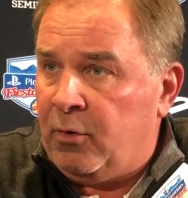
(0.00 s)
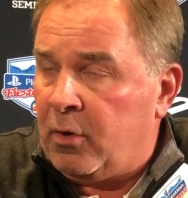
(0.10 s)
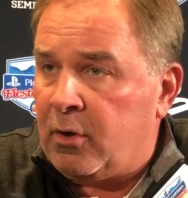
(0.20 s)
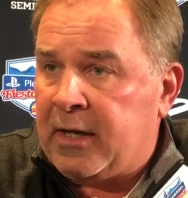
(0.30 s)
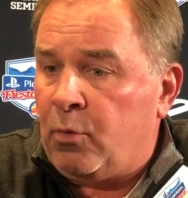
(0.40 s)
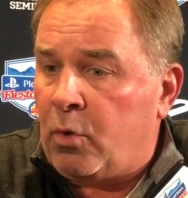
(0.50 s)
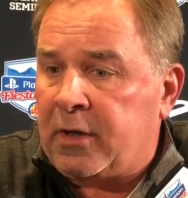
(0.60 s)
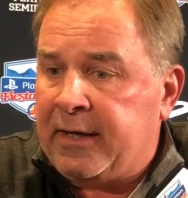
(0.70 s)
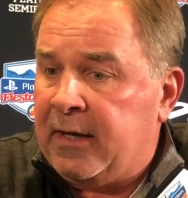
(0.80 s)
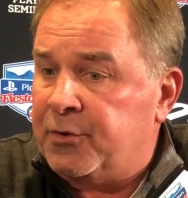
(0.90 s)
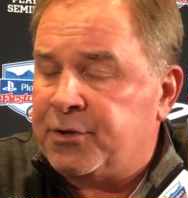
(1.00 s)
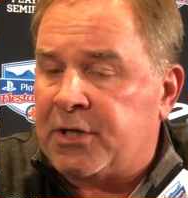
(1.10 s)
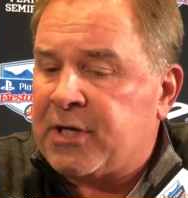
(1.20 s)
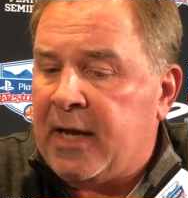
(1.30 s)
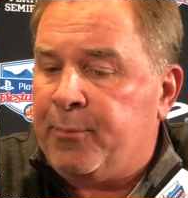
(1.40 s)
We're all kind of working together,
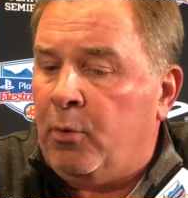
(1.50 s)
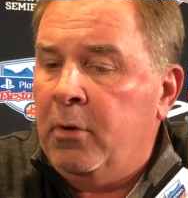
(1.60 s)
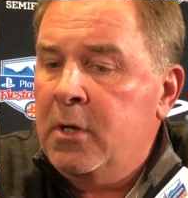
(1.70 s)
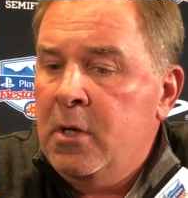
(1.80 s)
Josh Heupel,